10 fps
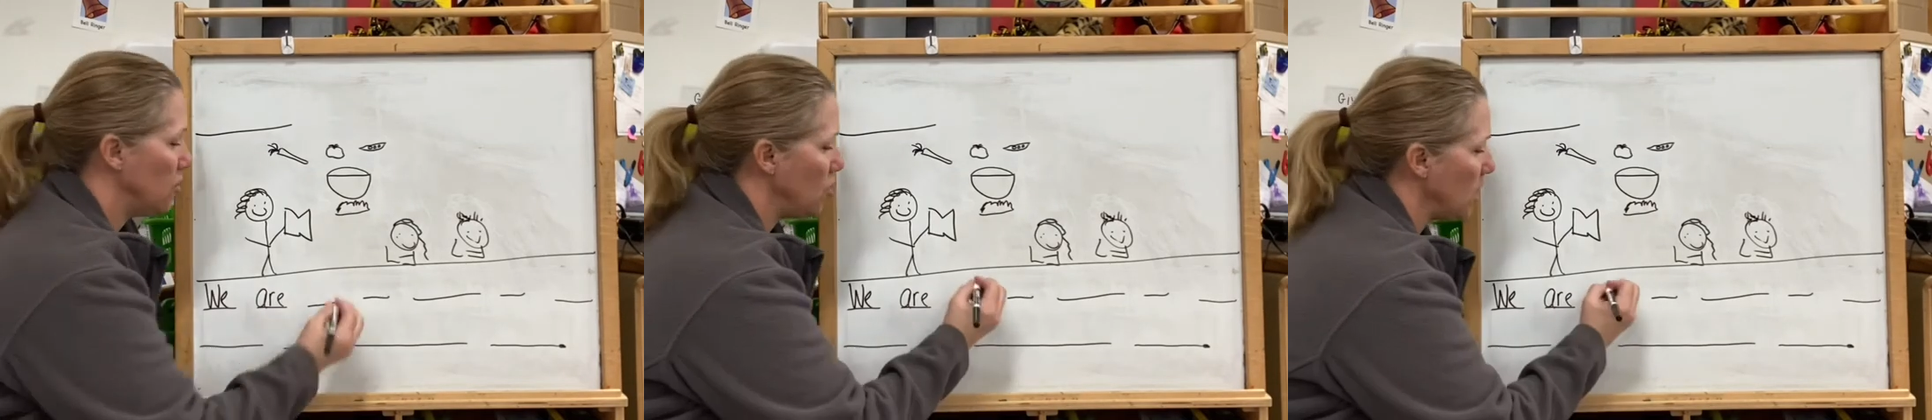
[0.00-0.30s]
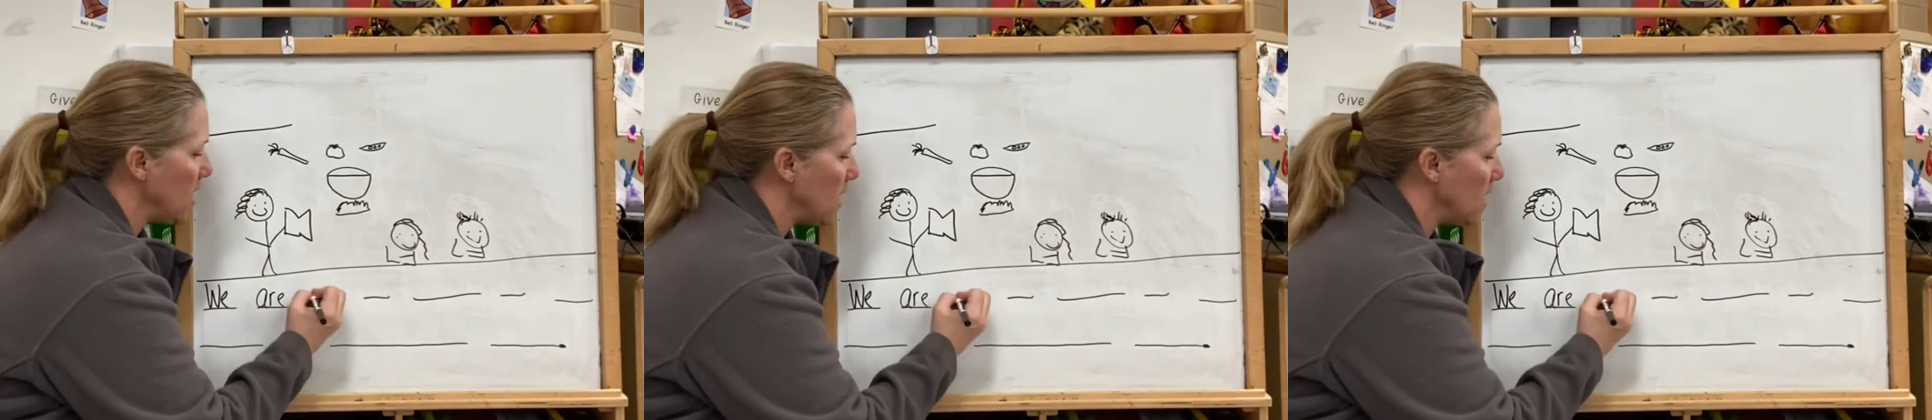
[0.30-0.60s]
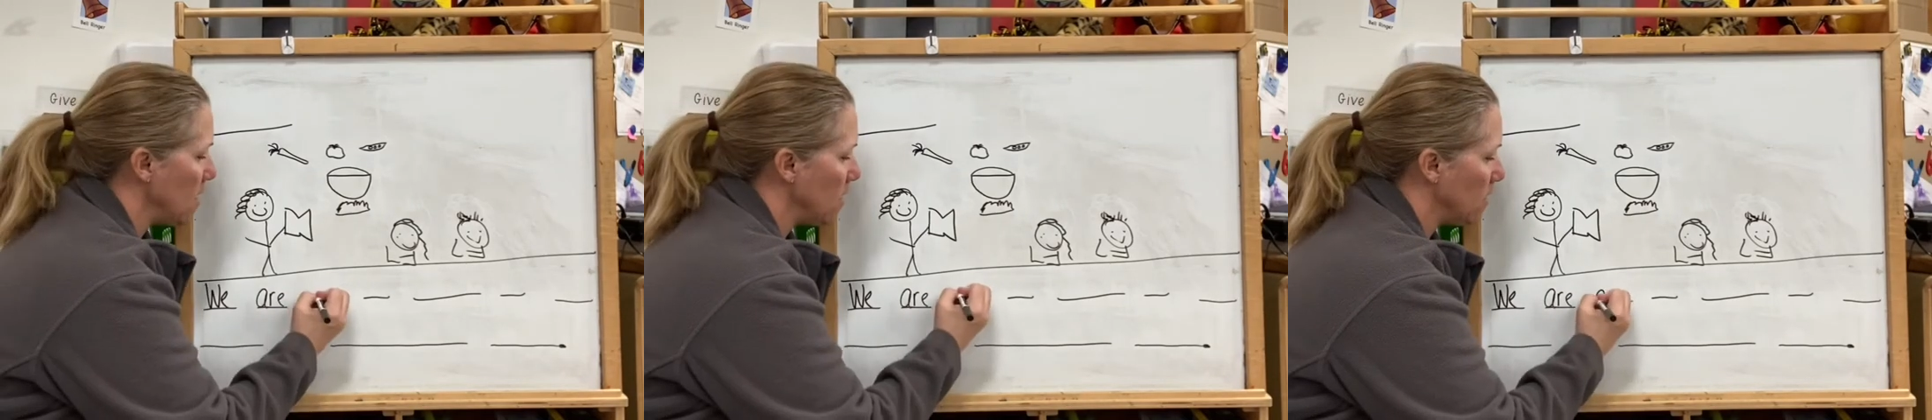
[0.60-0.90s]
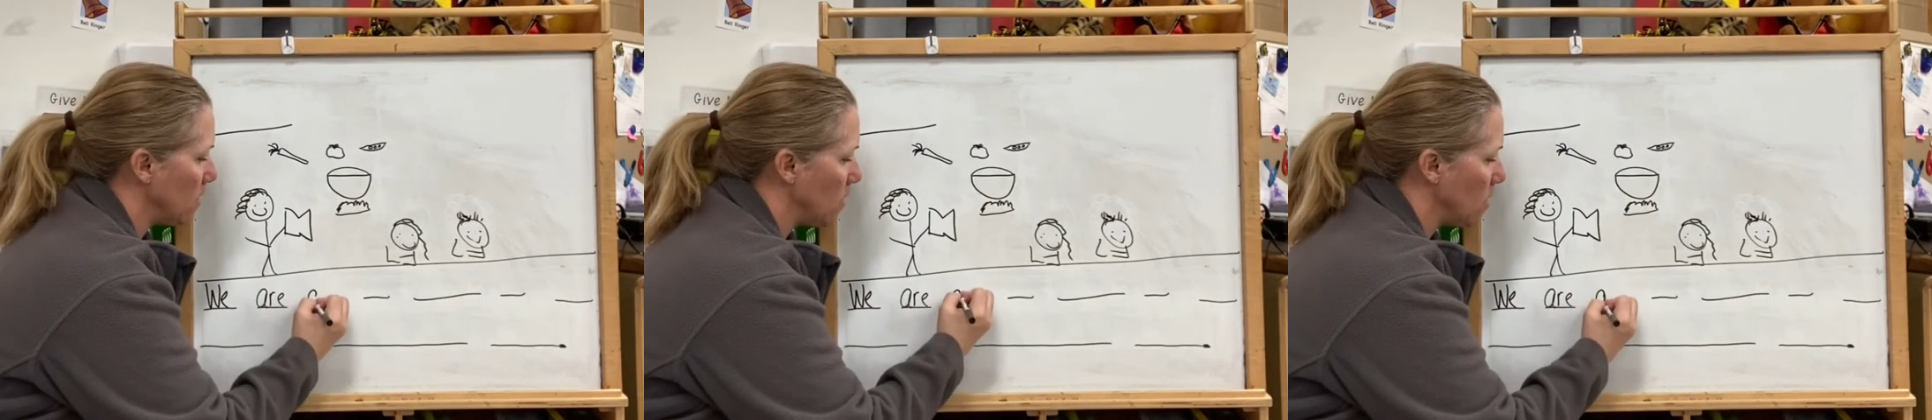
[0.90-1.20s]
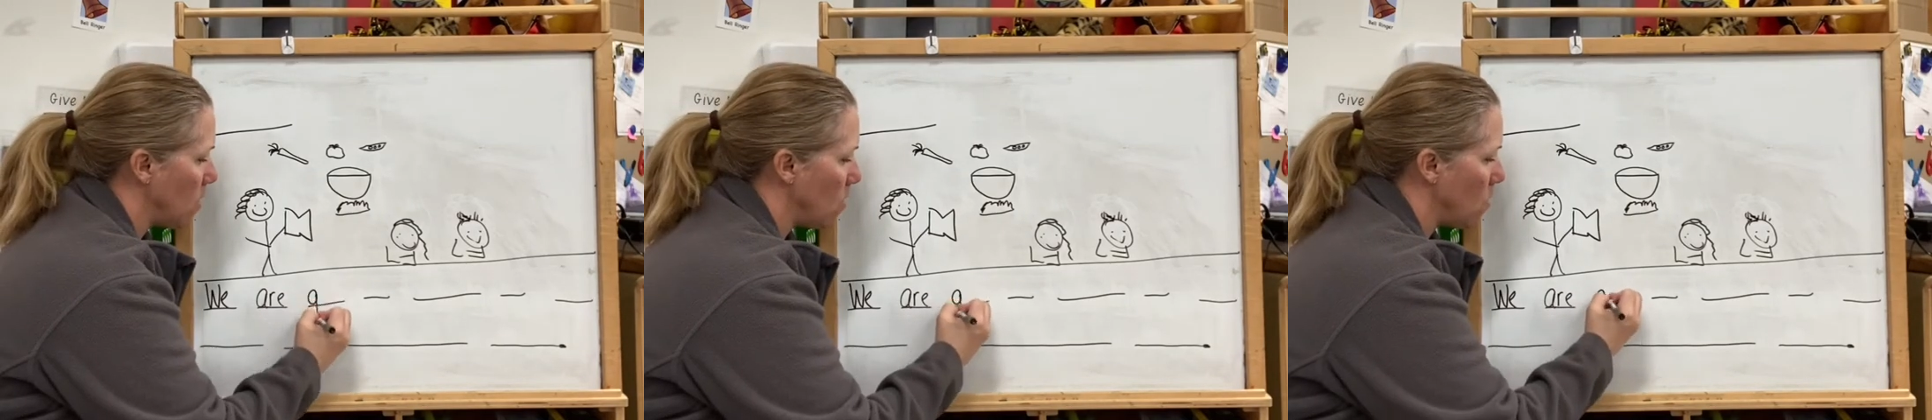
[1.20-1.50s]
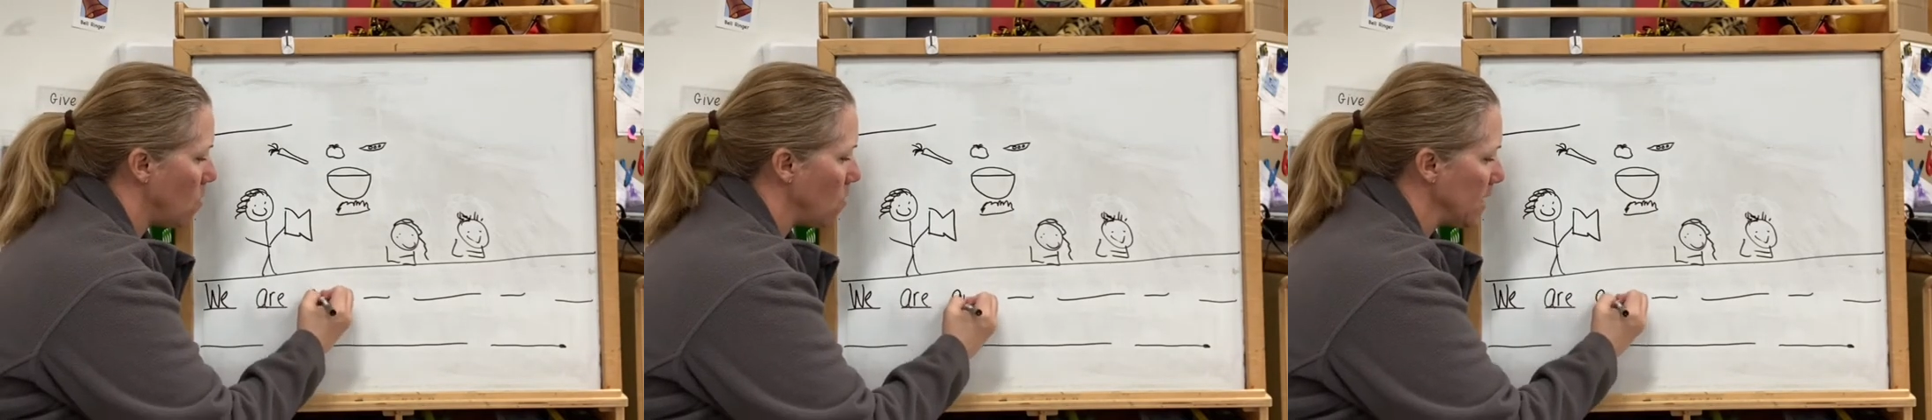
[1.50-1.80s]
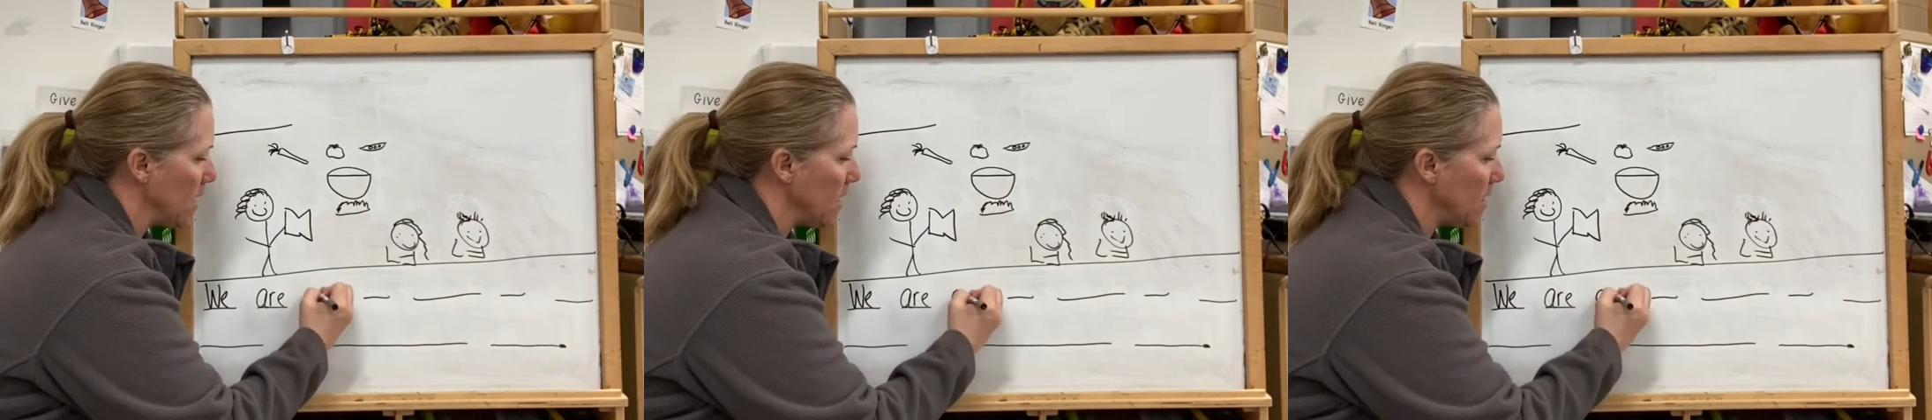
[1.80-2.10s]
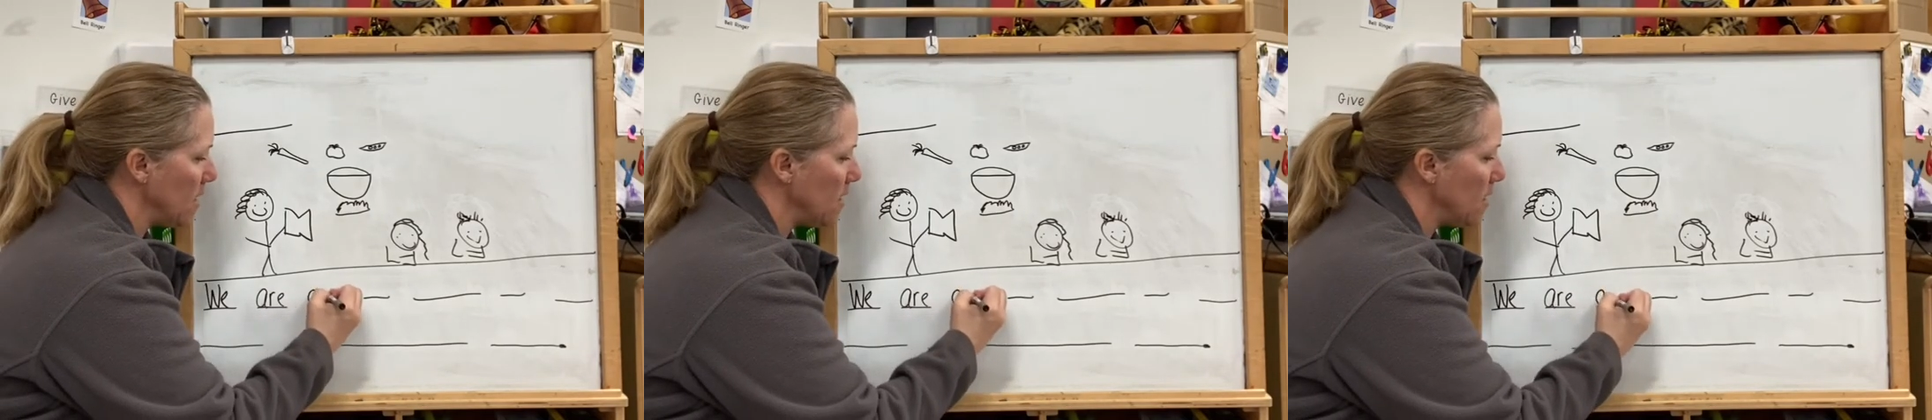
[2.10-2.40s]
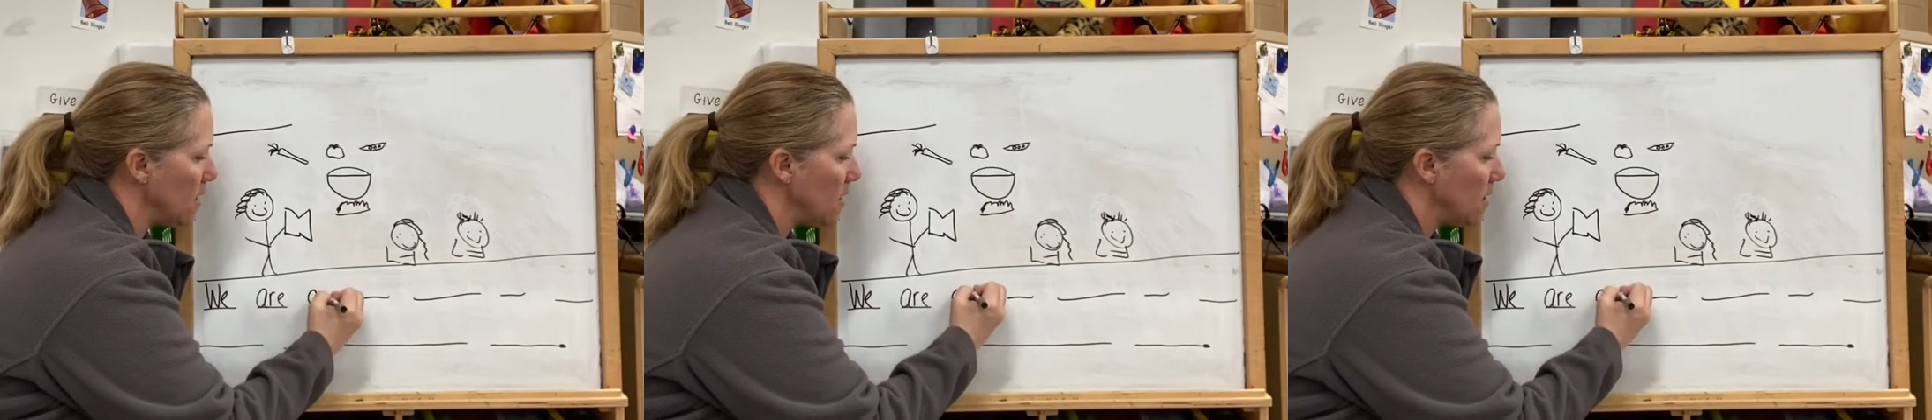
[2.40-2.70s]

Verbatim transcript: g, going,